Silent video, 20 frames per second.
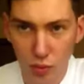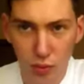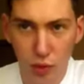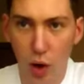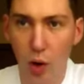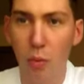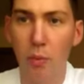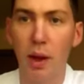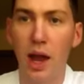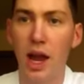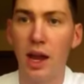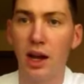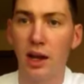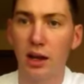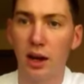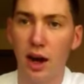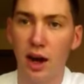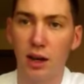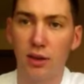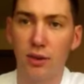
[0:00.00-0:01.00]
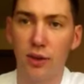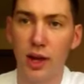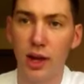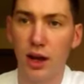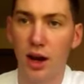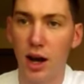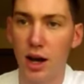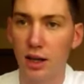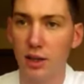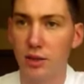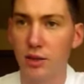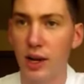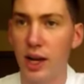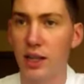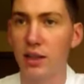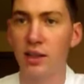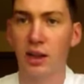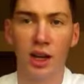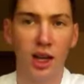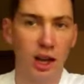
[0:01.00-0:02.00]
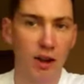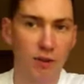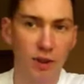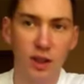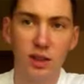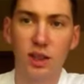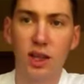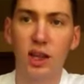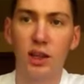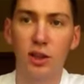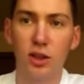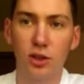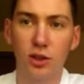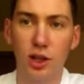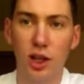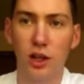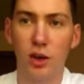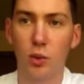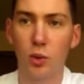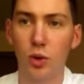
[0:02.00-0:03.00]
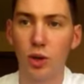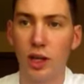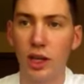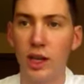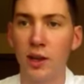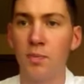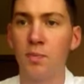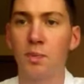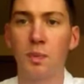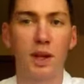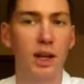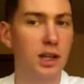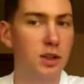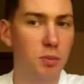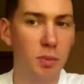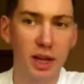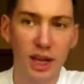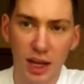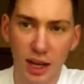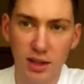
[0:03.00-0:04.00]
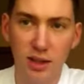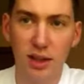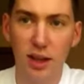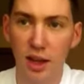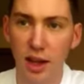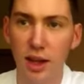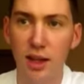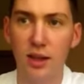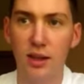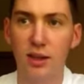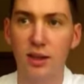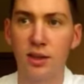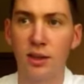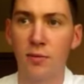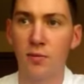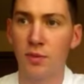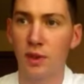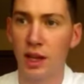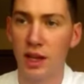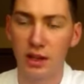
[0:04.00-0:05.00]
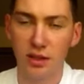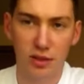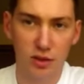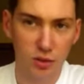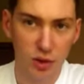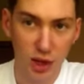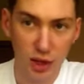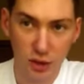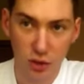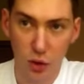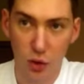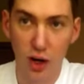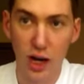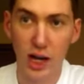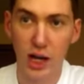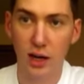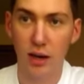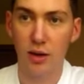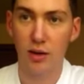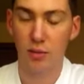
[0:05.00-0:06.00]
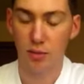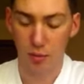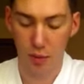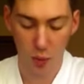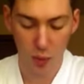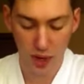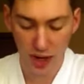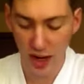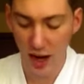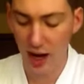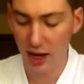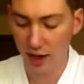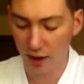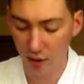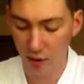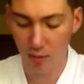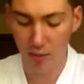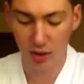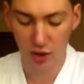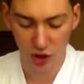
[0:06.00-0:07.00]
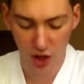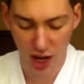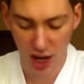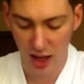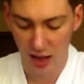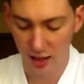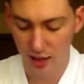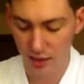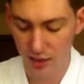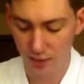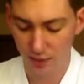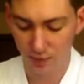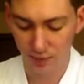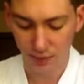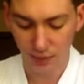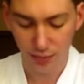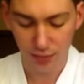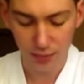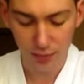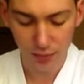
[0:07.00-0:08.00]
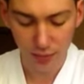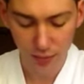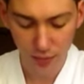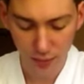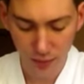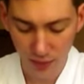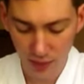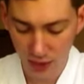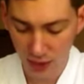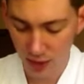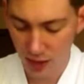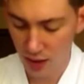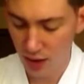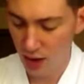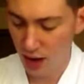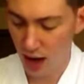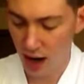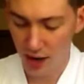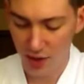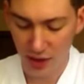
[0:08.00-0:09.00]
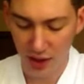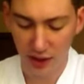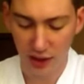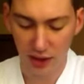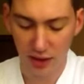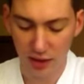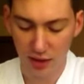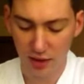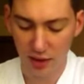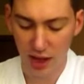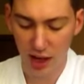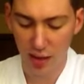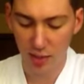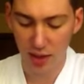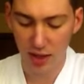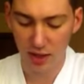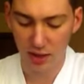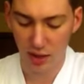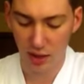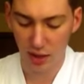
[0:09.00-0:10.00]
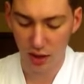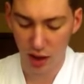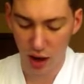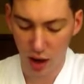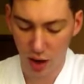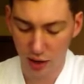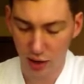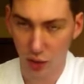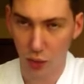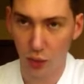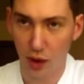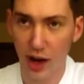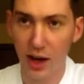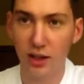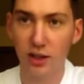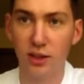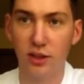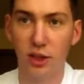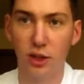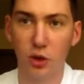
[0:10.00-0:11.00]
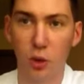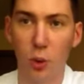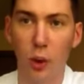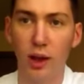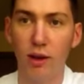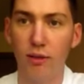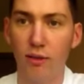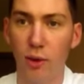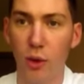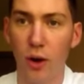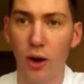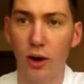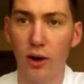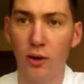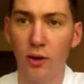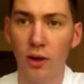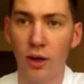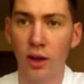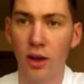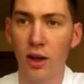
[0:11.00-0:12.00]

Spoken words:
Don't panic, Hawks fans. If this kid looks like a rookie, it's because he is. He's green, but we got to give him a chance. I think that this game is a race to 24.